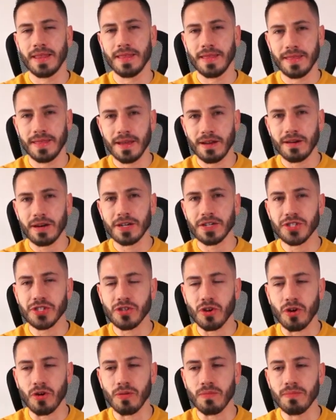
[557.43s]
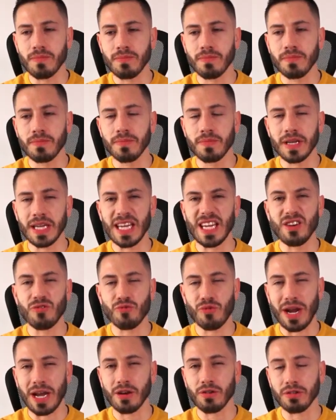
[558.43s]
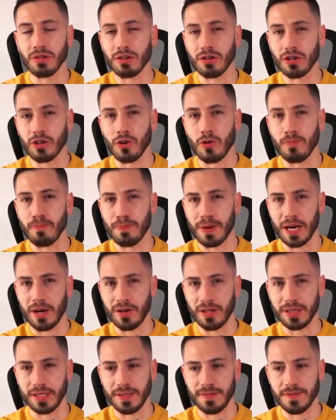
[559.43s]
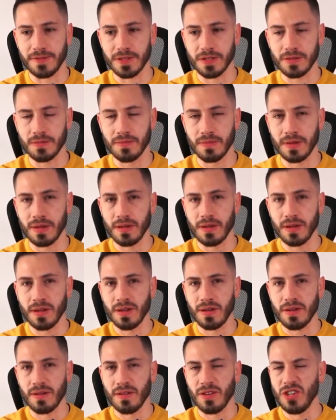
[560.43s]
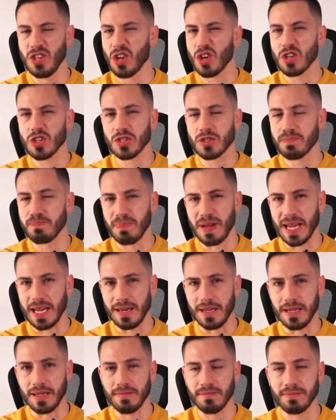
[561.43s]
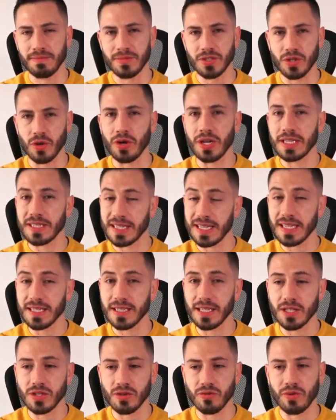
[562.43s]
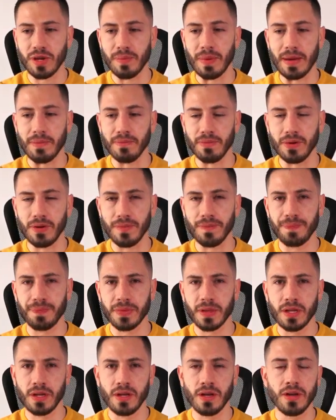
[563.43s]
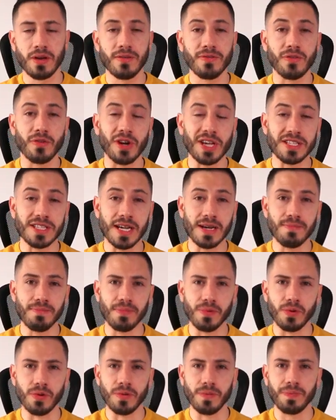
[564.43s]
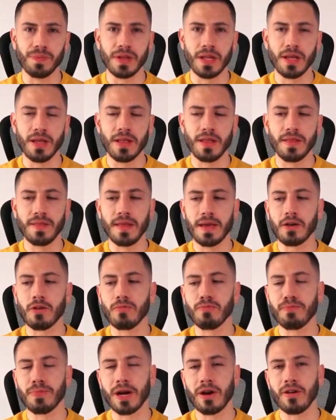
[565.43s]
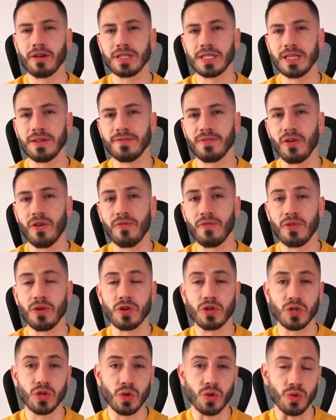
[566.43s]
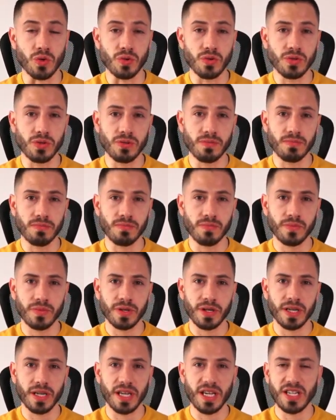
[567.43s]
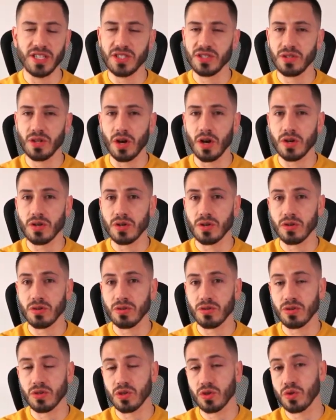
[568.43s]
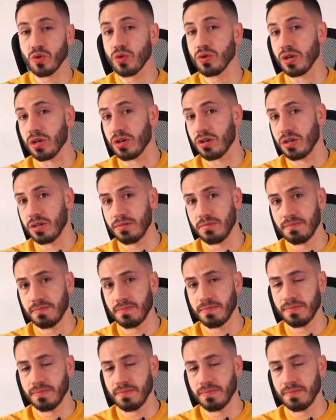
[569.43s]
There are some irregular comparatives. Not many, so it's easy to remember. For example, the comparative of good is not gooder,